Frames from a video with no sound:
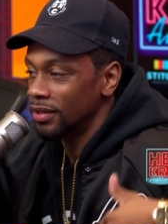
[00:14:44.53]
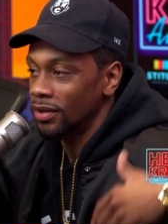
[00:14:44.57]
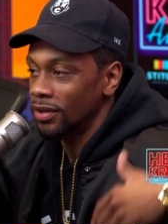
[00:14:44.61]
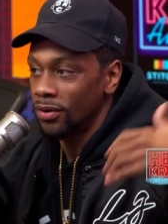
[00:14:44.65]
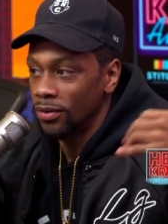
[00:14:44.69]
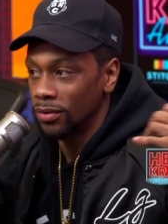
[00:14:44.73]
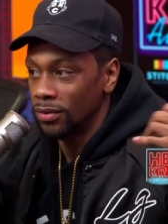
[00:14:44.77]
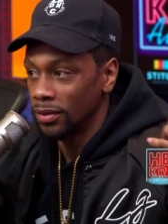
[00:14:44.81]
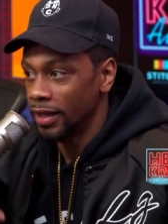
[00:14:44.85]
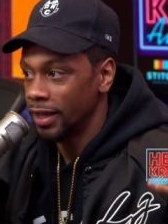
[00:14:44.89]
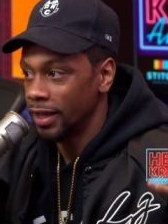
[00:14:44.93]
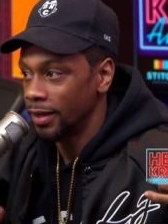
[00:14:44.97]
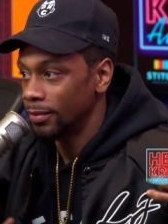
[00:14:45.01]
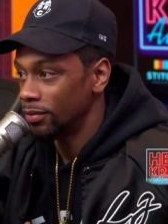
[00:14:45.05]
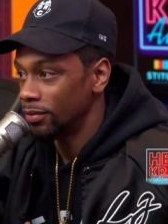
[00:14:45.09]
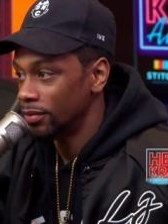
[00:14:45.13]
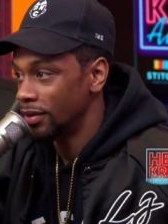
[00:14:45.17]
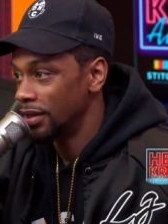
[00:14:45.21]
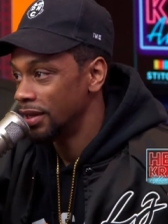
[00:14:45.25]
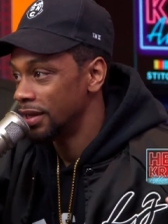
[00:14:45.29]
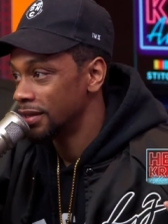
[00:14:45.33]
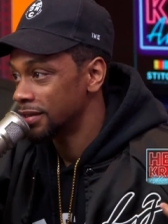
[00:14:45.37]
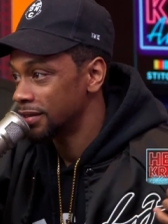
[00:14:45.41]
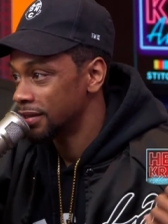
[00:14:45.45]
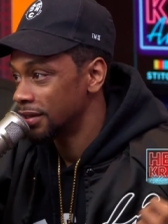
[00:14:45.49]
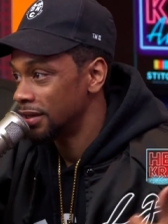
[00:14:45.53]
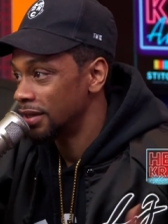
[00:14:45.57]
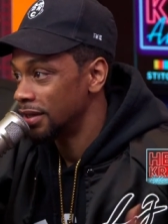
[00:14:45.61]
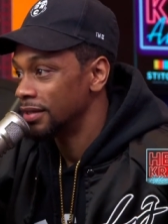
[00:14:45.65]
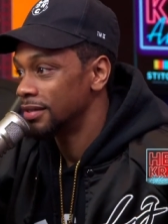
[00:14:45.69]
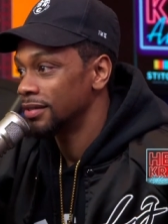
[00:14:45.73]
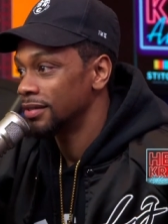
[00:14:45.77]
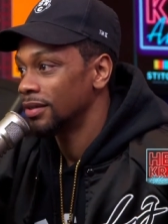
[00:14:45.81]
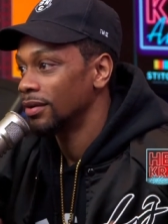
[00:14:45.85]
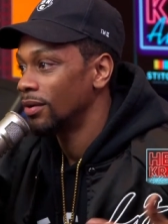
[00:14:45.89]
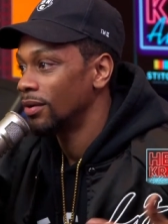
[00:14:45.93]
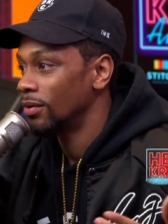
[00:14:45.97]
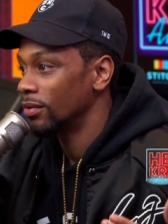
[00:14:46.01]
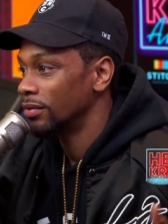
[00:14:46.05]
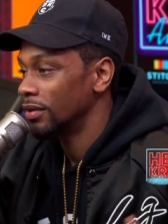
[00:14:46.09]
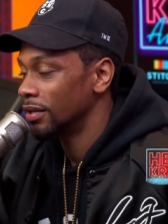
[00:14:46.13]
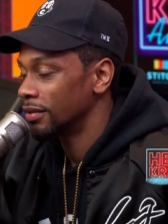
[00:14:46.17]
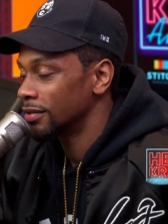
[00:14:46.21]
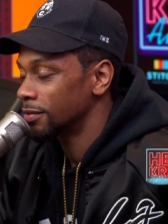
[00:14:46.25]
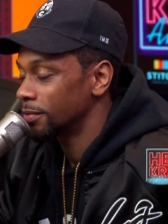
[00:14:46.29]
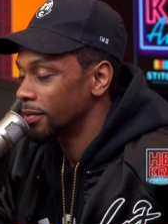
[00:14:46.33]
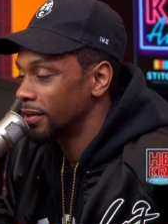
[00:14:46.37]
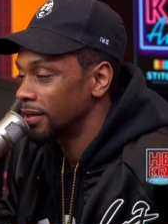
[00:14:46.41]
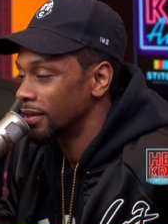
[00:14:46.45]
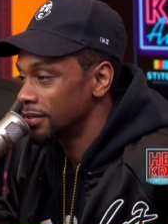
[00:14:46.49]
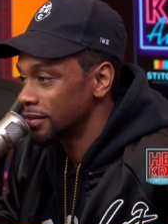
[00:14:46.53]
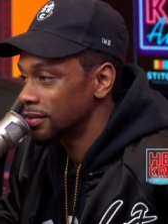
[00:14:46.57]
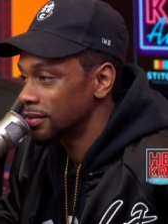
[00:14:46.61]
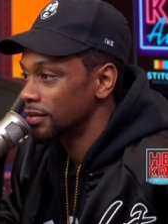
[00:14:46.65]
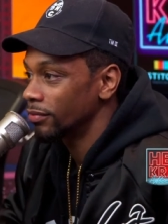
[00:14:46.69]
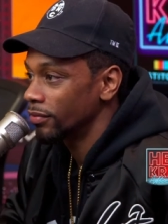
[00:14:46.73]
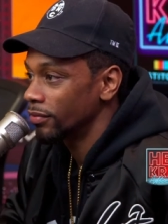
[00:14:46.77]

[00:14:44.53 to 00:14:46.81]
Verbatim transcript: the whole label D N C into a whole nother space.